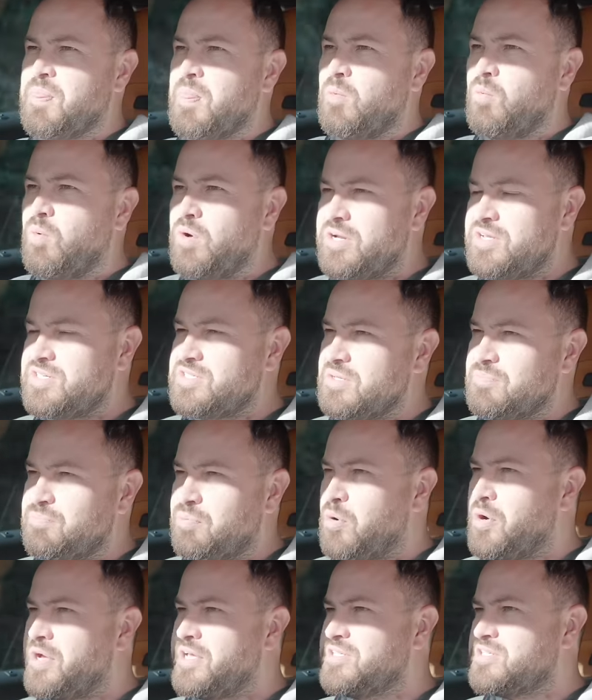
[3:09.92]
What is the
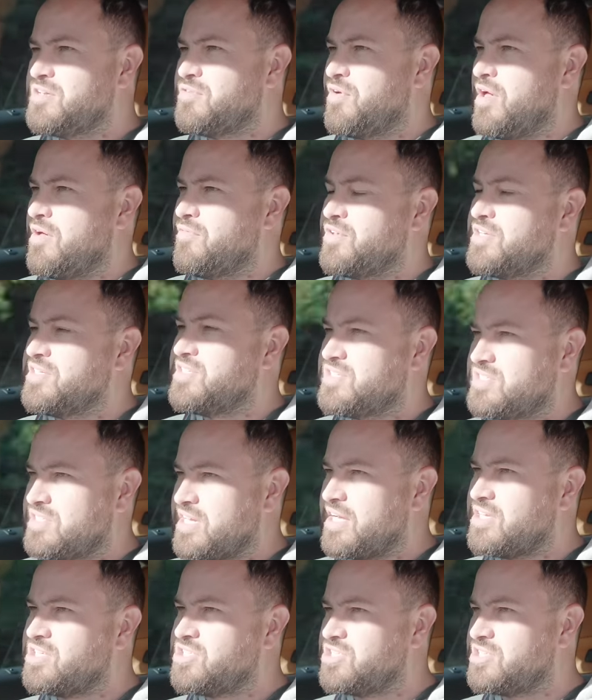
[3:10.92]
point of having
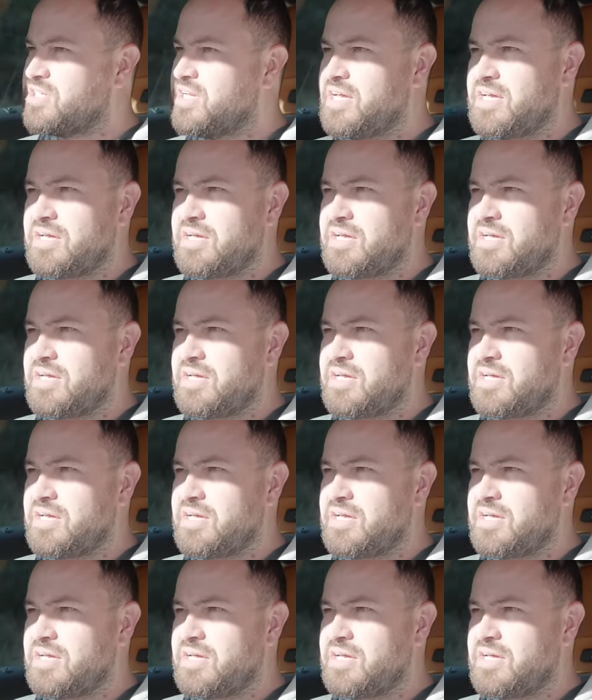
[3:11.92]
such